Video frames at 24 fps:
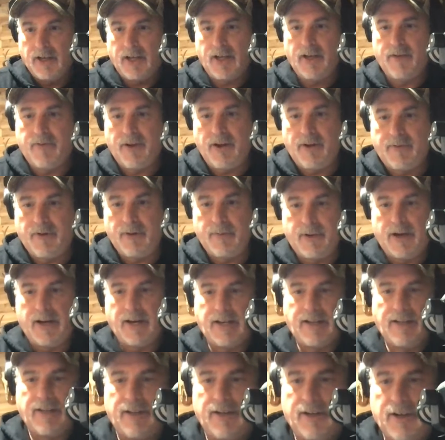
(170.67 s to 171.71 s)
give
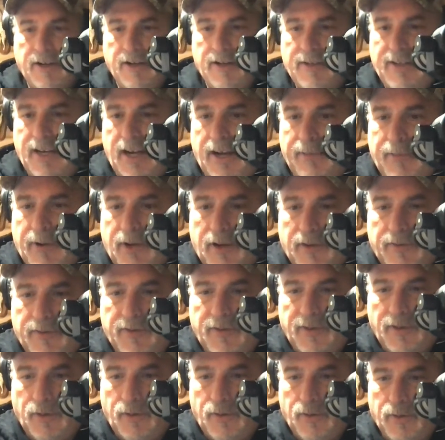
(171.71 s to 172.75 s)
everybody the time enough
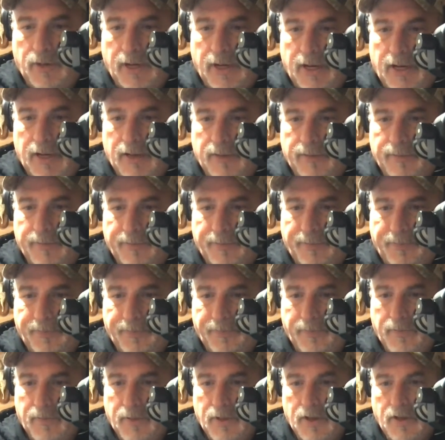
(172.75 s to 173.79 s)
to uh,
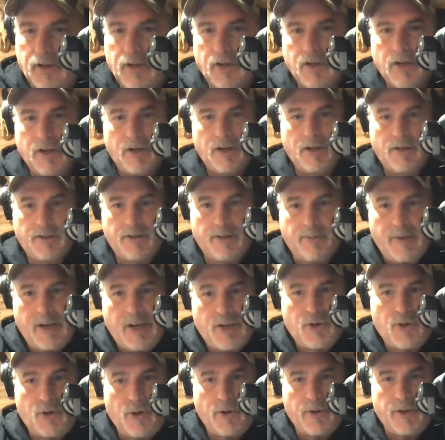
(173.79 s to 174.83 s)
to
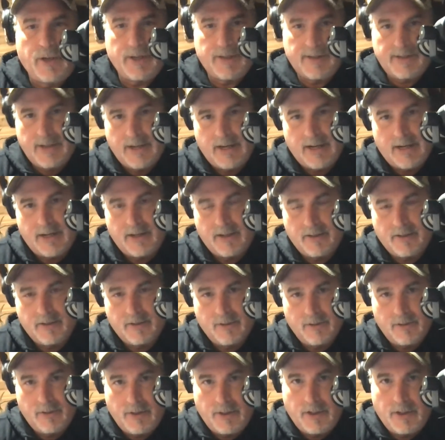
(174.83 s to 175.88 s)
make sure that uh,
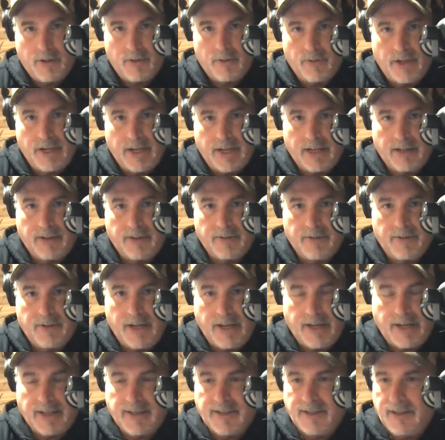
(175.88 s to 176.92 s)
you know they can
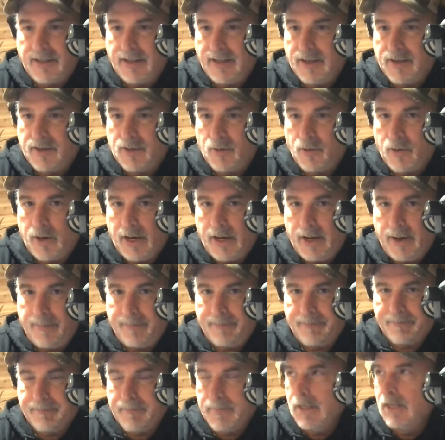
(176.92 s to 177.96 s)
they can see us. Okay,
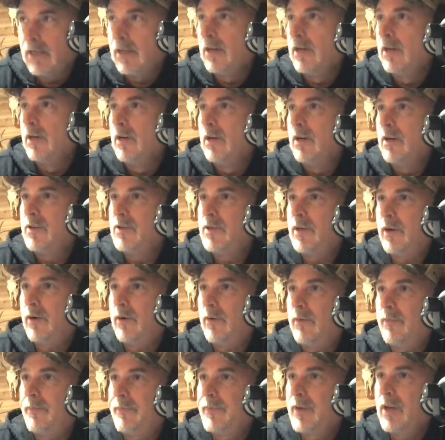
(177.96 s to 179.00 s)

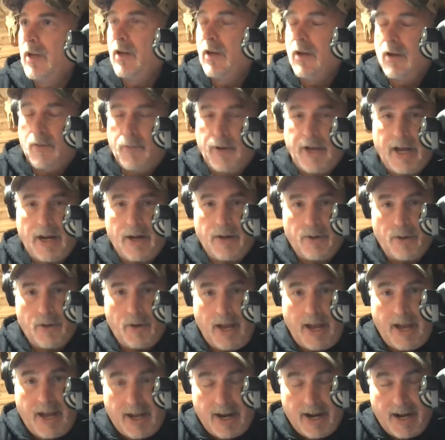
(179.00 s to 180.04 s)
so we got a new
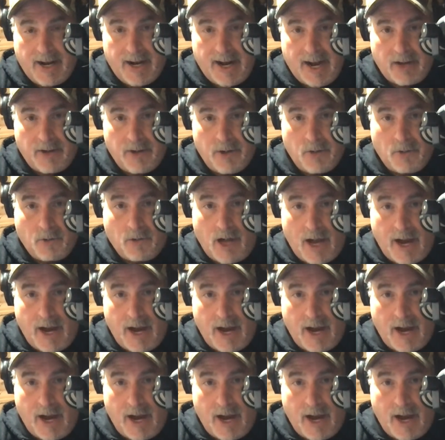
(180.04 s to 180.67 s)
hey, and I got new